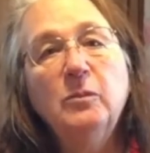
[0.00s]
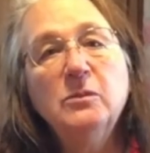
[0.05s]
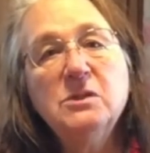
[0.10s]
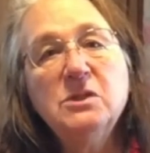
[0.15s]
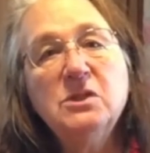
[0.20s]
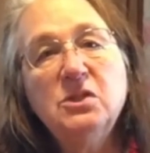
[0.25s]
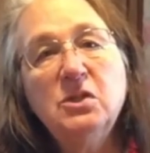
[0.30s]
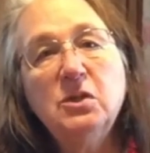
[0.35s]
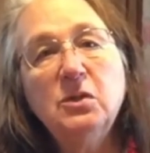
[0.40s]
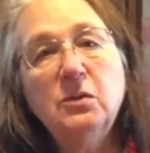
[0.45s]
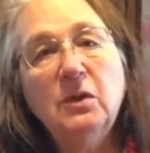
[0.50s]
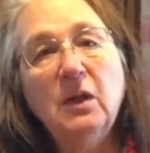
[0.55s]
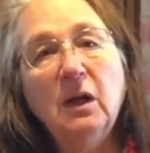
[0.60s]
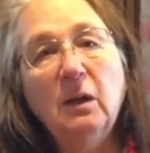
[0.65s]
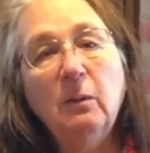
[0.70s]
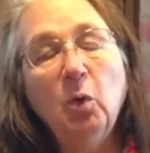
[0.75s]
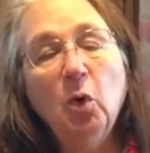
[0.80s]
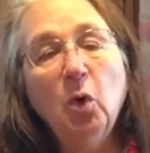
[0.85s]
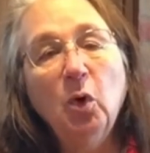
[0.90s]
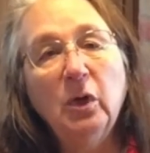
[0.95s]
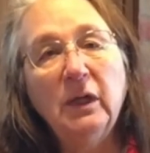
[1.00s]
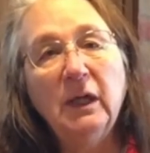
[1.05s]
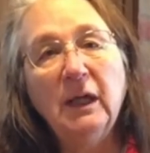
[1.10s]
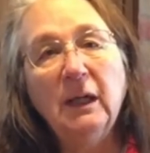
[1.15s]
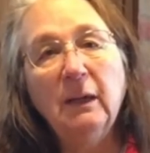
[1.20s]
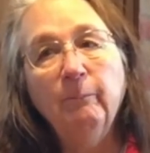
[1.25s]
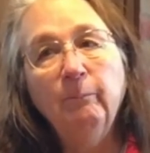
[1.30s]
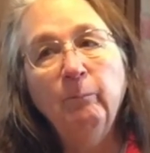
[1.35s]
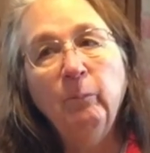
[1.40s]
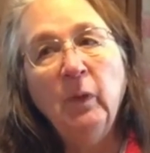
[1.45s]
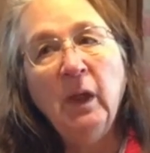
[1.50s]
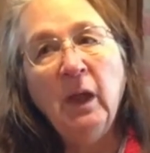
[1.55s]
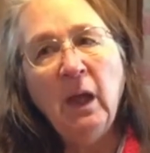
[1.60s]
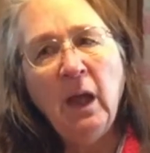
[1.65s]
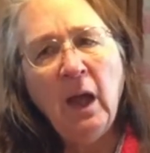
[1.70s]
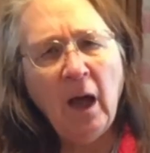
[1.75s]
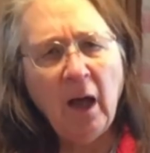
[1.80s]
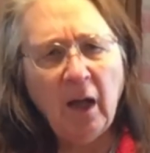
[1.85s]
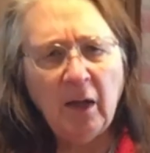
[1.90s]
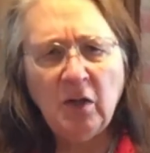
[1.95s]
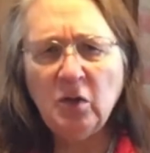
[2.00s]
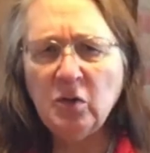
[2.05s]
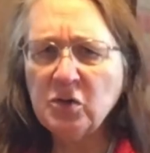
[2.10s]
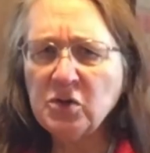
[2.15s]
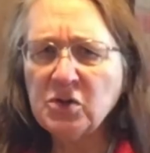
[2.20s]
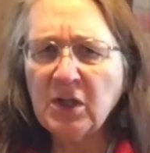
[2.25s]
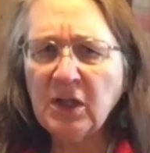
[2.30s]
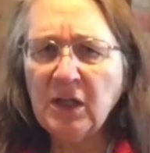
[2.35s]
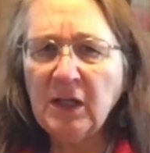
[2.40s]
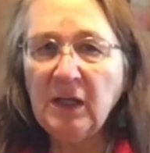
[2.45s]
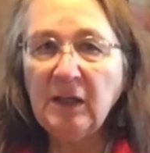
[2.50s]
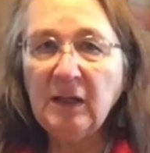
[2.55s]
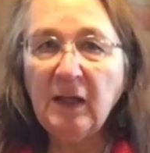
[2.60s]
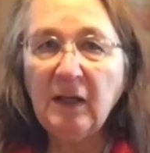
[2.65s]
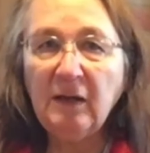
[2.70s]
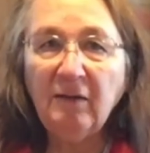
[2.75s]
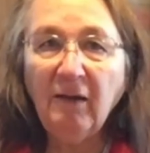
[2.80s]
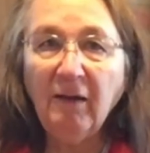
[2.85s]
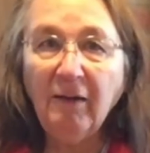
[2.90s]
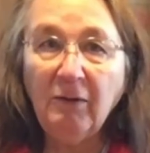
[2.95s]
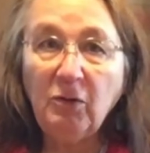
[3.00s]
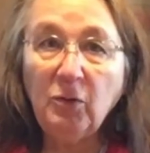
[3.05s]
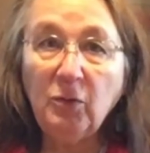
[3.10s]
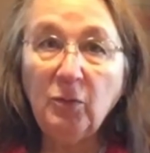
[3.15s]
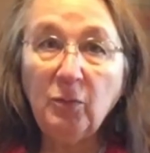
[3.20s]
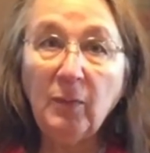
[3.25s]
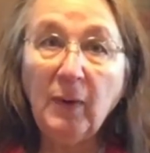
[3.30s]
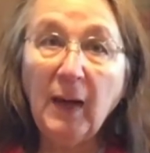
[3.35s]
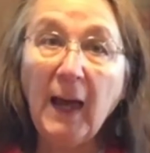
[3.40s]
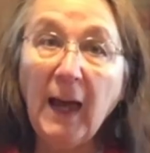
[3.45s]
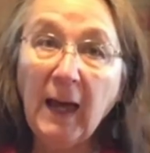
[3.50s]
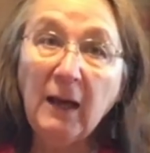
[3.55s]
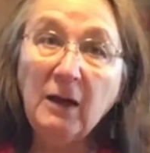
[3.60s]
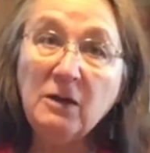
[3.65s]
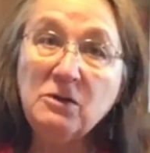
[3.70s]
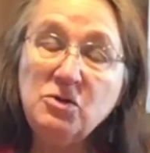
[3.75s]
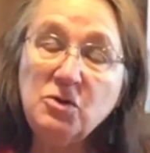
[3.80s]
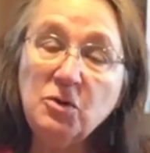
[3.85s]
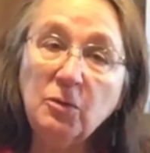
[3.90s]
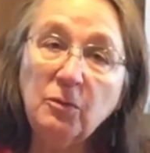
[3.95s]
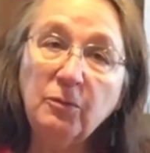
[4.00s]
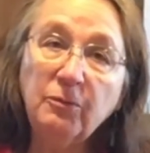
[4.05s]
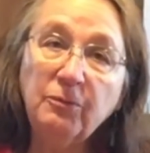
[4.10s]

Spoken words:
stew that I'm cooking. Usually they tell you add your